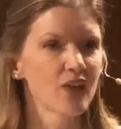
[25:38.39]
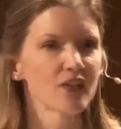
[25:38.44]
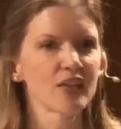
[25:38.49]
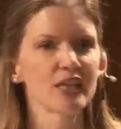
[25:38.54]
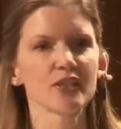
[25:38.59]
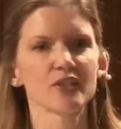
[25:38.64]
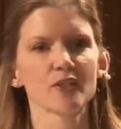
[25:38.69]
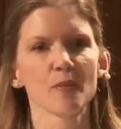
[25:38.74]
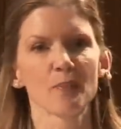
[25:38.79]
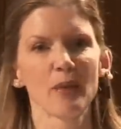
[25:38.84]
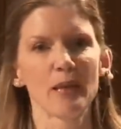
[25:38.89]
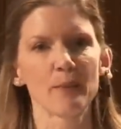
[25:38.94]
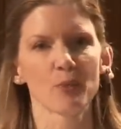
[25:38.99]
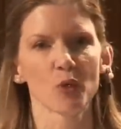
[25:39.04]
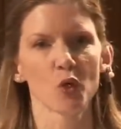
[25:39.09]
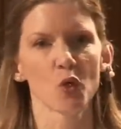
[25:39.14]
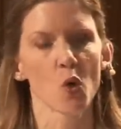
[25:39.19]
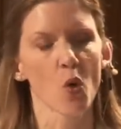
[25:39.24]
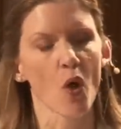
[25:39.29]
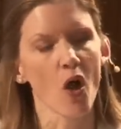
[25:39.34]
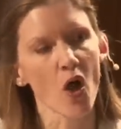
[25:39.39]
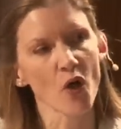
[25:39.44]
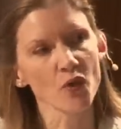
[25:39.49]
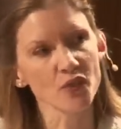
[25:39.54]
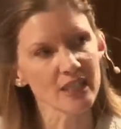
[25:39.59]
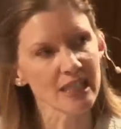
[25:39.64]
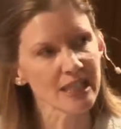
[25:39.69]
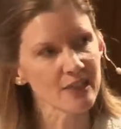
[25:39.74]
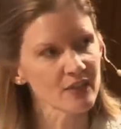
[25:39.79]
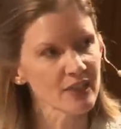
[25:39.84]
These are people who
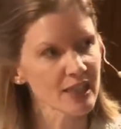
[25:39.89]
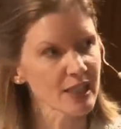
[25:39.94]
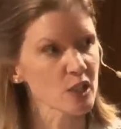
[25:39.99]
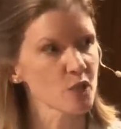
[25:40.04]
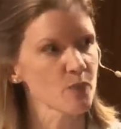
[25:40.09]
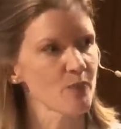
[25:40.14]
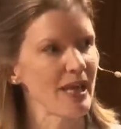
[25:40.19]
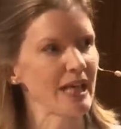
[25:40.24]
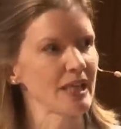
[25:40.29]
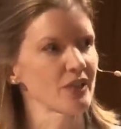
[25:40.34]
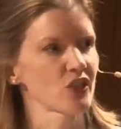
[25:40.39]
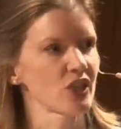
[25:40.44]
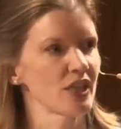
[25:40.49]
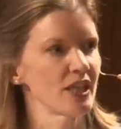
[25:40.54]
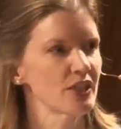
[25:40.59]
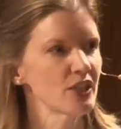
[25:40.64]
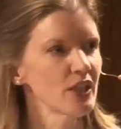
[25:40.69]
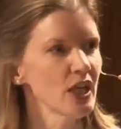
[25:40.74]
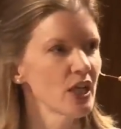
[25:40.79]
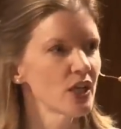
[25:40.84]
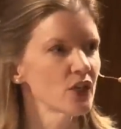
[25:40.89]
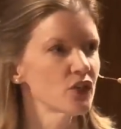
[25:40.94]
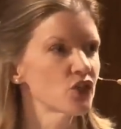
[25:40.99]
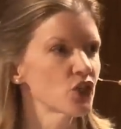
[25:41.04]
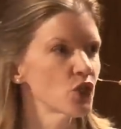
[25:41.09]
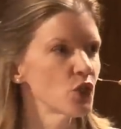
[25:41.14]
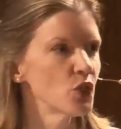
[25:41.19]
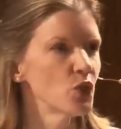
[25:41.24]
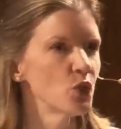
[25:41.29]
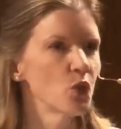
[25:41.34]
aren't even expected
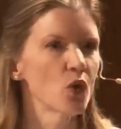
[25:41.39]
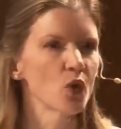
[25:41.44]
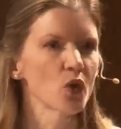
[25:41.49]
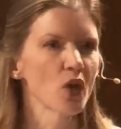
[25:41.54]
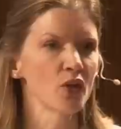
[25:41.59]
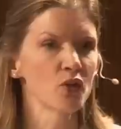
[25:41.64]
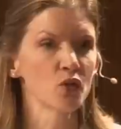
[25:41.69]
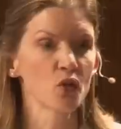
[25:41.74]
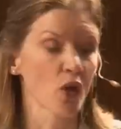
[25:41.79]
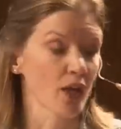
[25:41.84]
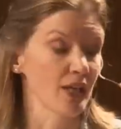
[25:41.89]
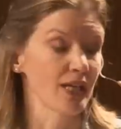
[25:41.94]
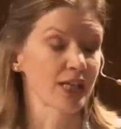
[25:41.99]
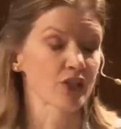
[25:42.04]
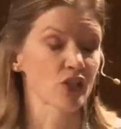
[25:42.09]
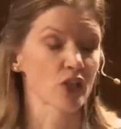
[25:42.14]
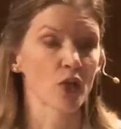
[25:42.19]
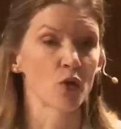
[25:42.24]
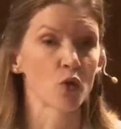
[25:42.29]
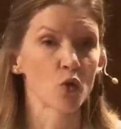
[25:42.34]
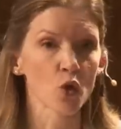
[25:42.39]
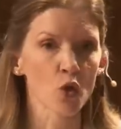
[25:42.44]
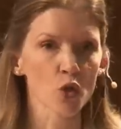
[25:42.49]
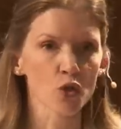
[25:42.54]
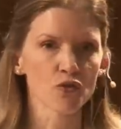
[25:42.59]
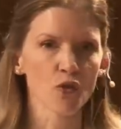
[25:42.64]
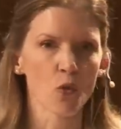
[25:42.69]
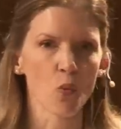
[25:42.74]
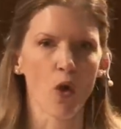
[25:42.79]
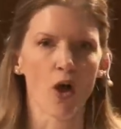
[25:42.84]
to, not, let alone
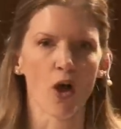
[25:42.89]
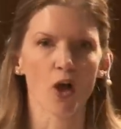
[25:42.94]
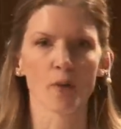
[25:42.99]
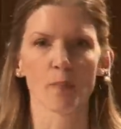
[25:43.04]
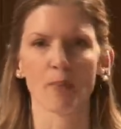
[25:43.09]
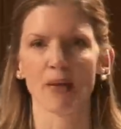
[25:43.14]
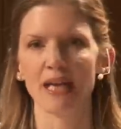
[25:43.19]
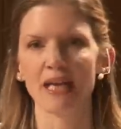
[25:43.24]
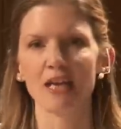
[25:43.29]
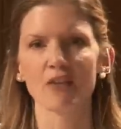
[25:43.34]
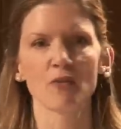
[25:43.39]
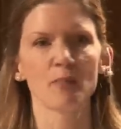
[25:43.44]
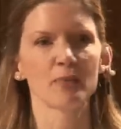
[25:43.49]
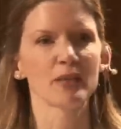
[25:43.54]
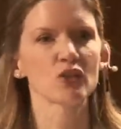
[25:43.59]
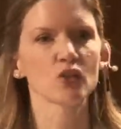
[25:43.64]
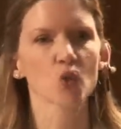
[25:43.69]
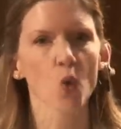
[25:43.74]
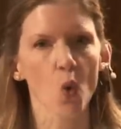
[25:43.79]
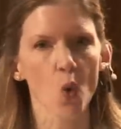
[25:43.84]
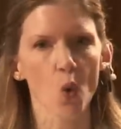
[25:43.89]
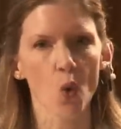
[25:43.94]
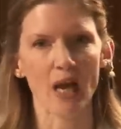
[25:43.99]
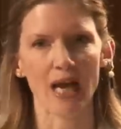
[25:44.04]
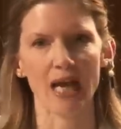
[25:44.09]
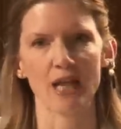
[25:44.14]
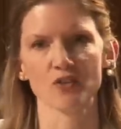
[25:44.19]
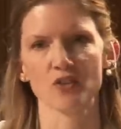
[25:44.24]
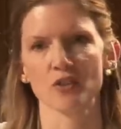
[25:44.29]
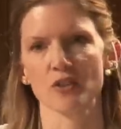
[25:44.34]
look for work, but even be taught
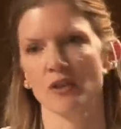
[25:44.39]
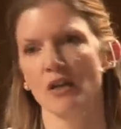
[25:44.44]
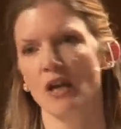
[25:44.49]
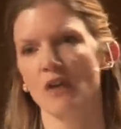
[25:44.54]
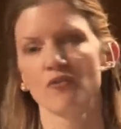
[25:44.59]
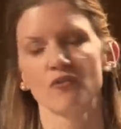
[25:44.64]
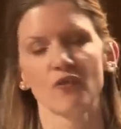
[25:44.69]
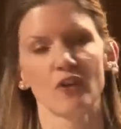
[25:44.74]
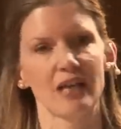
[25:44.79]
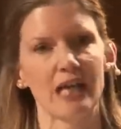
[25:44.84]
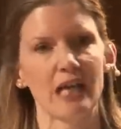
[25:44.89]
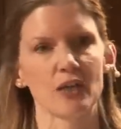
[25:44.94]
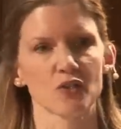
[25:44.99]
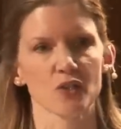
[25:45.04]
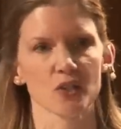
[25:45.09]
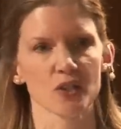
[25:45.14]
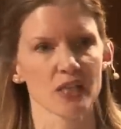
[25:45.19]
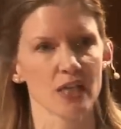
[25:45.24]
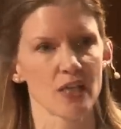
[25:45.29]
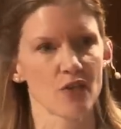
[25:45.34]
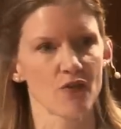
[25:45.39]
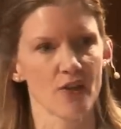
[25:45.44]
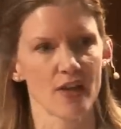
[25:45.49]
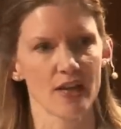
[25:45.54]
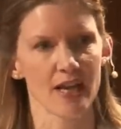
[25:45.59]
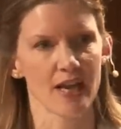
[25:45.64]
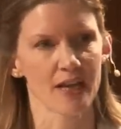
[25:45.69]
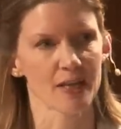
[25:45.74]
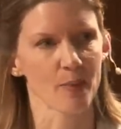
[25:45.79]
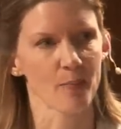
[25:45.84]
how to fill out a
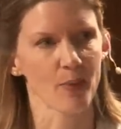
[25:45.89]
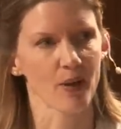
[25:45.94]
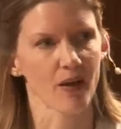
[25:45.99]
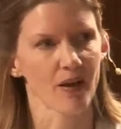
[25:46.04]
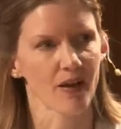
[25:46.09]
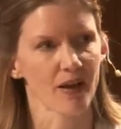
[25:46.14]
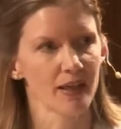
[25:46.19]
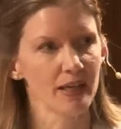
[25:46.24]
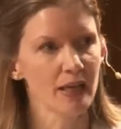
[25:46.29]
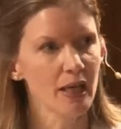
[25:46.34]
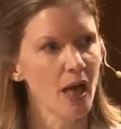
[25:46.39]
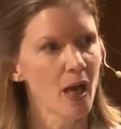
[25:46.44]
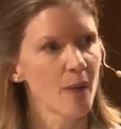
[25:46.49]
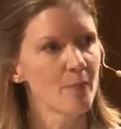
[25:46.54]
CV and apply,